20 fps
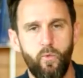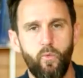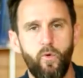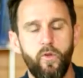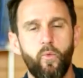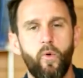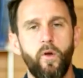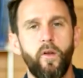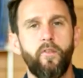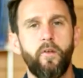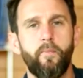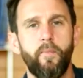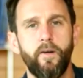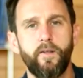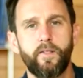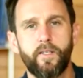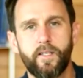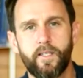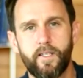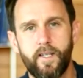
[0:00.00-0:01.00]
with one of the
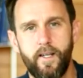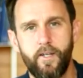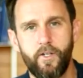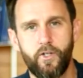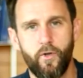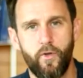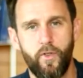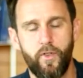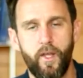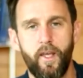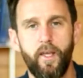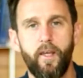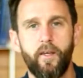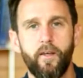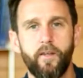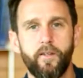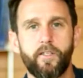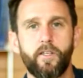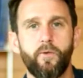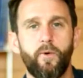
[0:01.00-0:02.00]
most essential
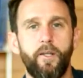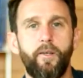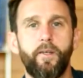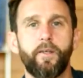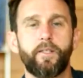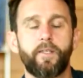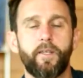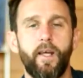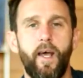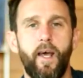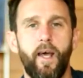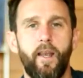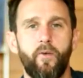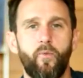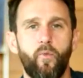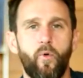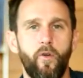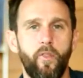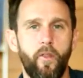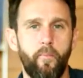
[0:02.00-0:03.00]
thinkers to
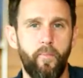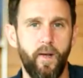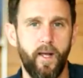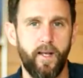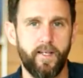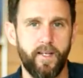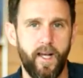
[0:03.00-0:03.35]
understand what the big